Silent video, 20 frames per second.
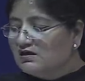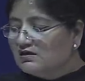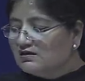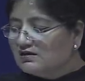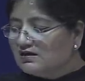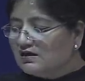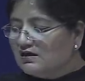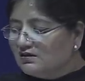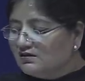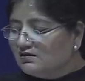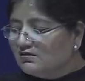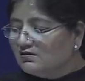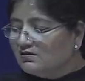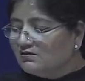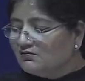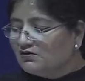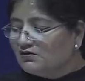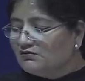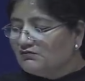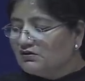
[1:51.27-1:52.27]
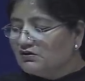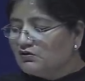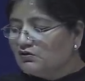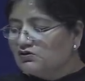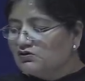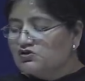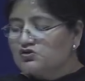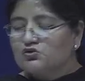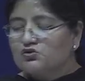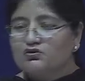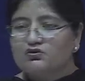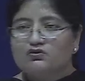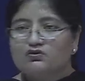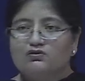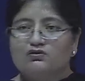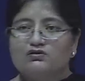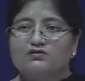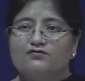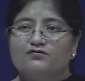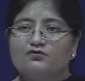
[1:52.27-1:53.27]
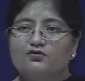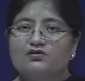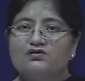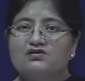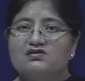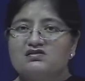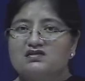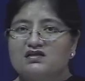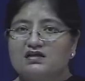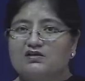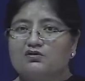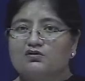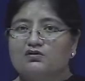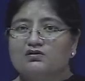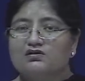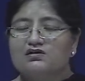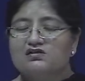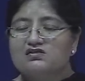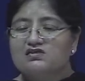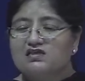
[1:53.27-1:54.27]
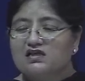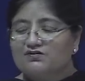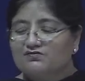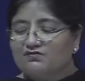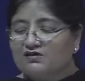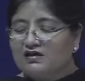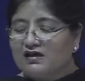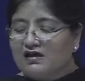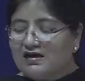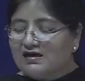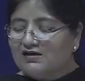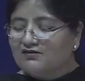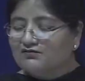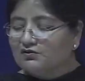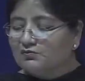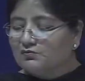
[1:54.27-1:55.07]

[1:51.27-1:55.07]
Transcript: Then we will also, the four stakeholders that we have,